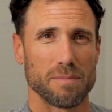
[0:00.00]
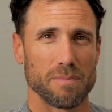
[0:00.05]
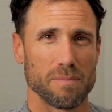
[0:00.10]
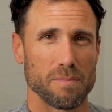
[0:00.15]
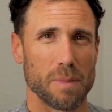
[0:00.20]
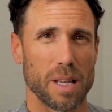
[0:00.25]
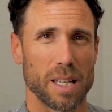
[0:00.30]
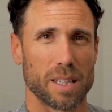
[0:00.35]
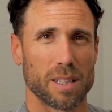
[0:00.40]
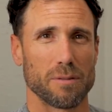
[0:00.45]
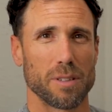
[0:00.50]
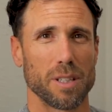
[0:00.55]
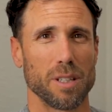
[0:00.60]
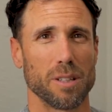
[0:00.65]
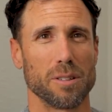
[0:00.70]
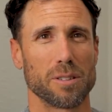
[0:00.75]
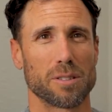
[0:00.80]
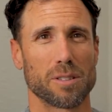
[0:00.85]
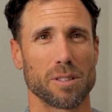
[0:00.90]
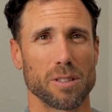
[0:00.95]
make the
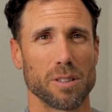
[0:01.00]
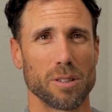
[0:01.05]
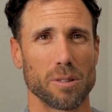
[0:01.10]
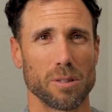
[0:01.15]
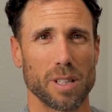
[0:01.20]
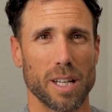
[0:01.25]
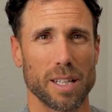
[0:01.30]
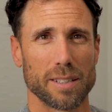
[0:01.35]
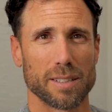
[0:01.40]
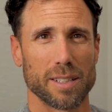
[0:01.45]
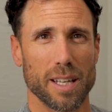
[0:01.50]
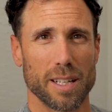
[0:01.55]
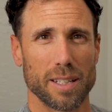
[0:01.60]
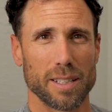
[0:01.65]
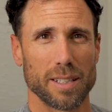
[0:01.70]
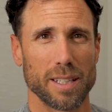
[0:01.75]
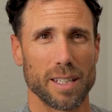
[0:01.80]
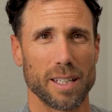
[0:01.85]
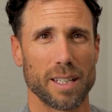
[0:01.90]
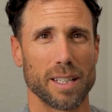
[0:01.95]
videos a little less
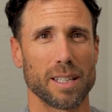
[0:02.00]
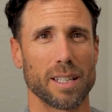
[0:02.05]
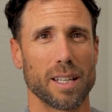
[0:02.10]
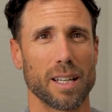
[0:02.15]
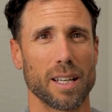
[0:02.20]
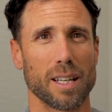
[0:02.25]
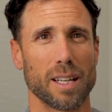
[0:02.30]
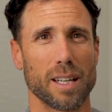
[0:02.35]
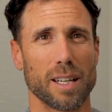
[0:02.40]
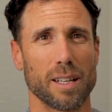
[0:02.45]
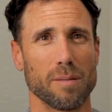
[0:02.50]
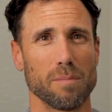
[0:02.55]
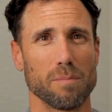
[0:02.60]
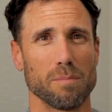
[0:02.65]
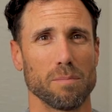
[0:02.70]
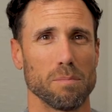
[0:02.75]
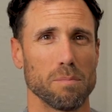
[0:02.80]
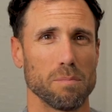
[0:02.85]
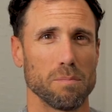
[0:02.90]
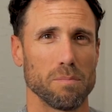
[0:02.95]
editing,
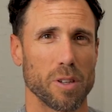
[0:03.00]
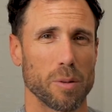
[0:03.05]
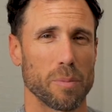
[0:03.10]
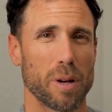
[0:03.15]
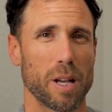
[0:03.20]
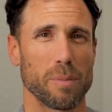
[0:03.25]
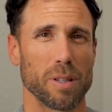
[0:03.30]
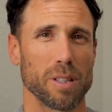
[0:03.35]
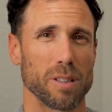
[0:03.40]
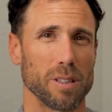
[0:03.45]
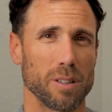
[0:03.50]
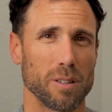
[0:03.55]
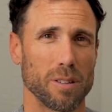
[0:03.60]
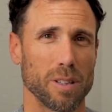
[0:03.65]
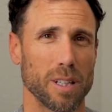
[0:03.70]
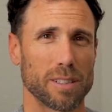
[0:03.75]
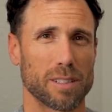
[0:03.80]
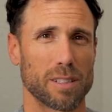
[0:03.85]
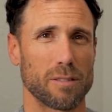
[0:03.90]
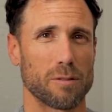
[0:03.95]
and there might be a little
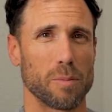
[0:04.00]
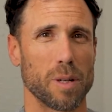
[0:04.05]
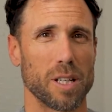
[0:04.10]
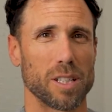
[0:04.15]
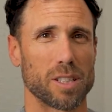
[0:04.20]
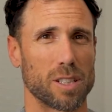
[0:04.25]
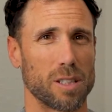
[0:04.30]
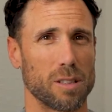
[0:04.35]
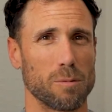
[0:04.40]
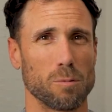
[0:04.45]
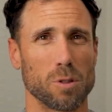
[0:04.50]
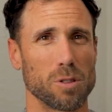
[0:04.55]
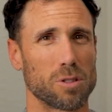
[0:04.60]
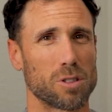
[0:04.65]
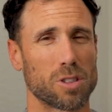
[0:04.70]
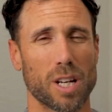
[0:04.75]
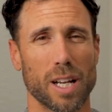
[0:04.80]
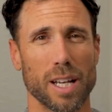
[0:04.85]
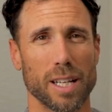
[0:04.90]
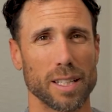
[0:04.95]
less information. We'll
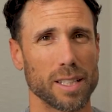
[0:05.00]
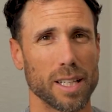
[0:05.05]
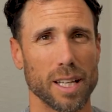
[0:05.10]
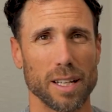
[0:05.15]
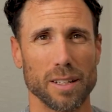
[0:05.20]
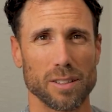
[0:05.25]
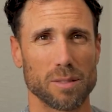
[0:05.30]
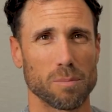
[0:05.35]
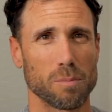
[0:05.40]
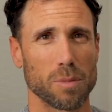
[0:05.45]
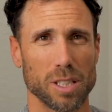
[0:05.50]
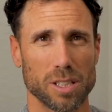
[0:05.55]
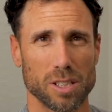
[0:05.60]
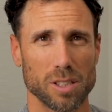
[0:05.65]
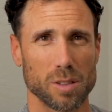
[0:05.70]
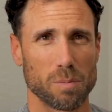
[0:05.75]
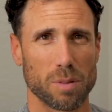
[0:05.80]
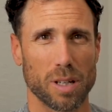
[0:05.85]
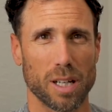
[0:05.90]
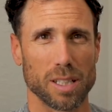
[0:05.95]
try and get as much
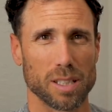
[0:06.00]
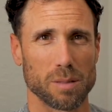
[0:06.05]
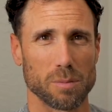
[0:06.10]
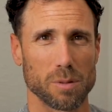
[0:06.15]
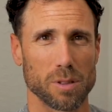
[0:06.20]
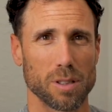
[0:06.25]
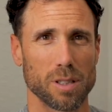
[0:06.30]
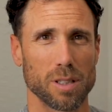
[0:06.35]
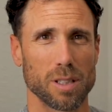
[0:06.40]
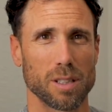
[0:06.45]
as possible